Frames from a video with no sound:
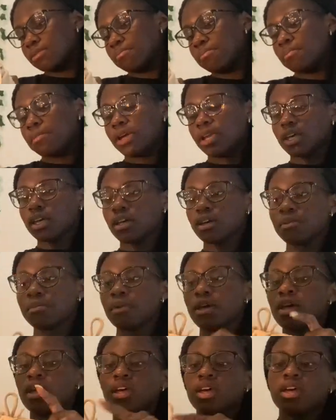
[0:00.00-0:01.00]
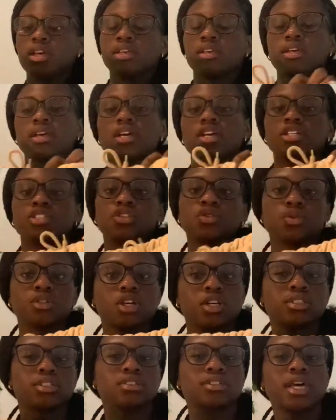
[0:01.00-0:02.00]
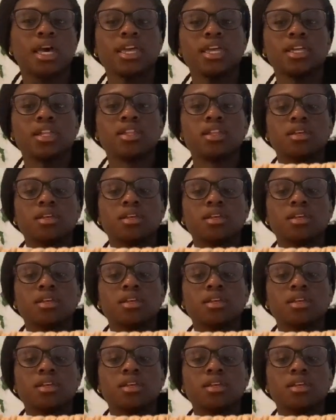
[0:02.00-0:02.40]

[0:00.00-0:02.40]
medium, because you can also tighten